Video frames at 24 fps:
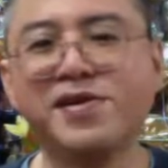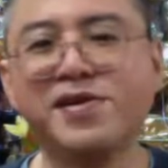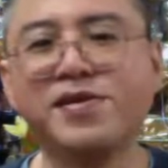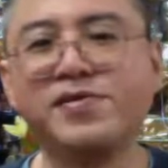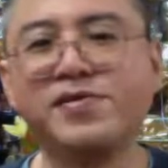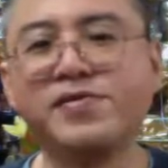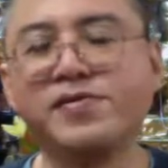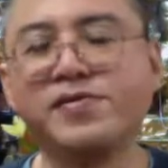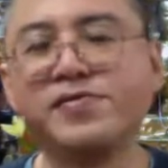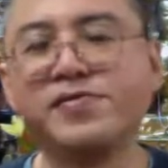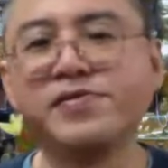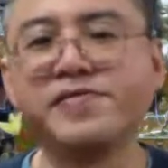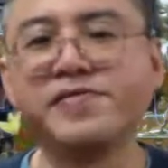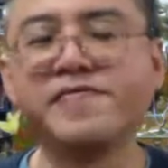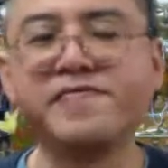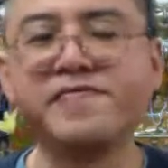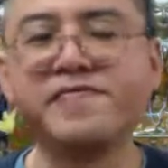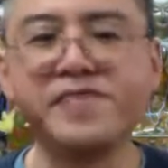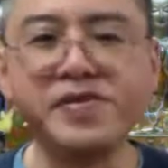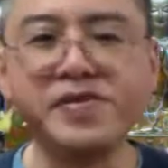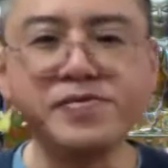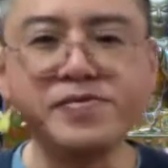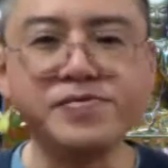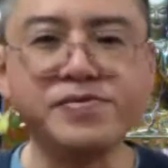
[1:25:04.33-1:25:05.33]
It
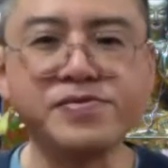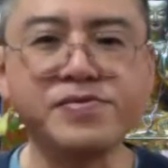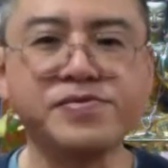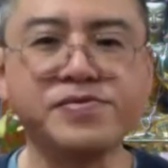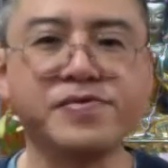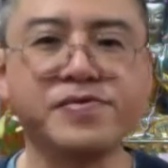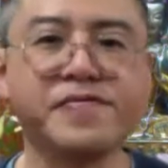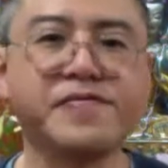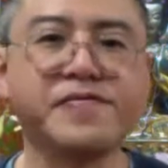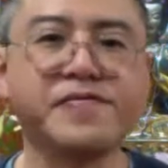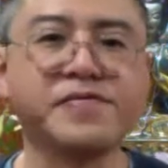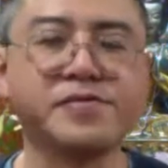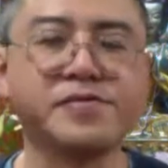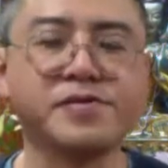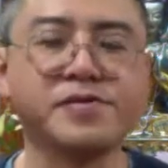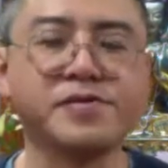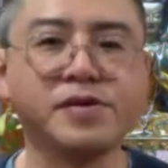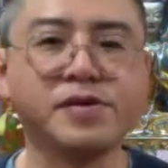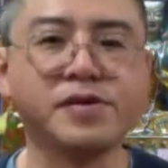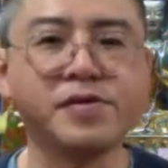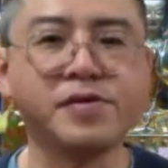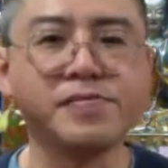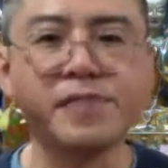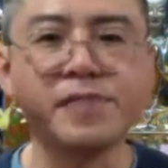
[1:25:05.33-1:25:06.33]
feels so different."
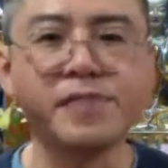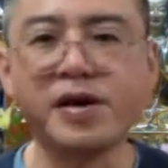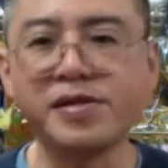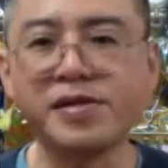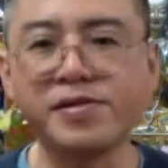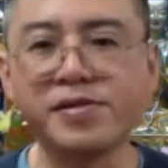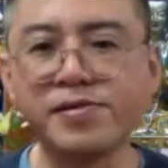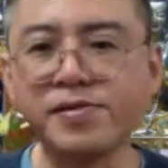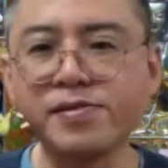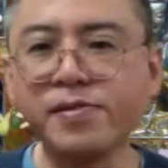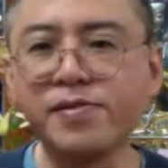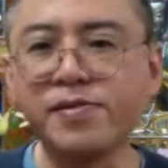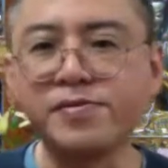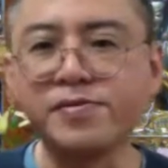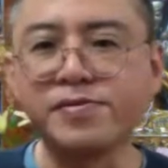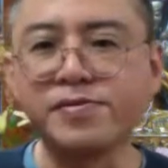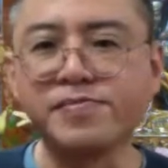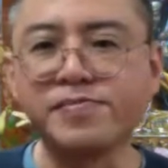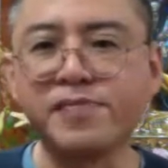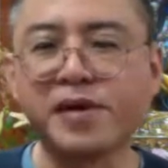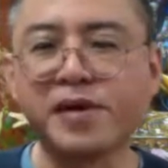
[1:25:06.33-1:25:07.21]
And my thought,